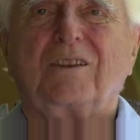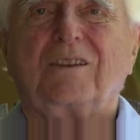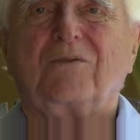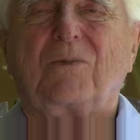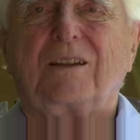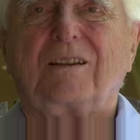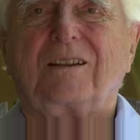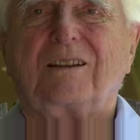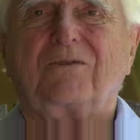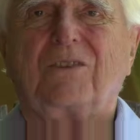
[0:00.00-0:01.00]

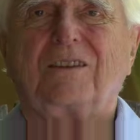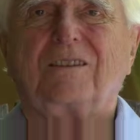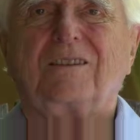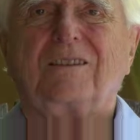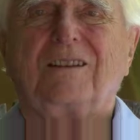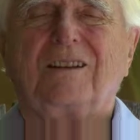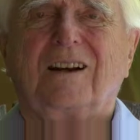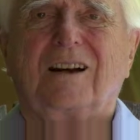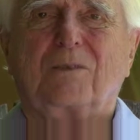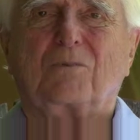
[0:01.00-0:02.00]
independently invented
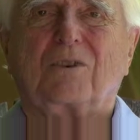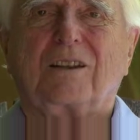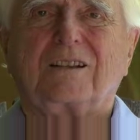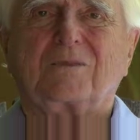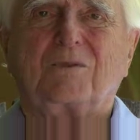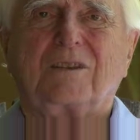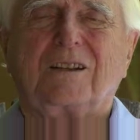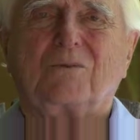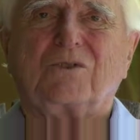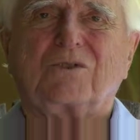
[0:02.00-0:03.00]
hyperlinks, but
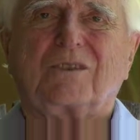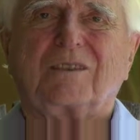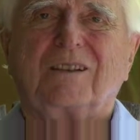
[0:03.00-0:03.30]
he was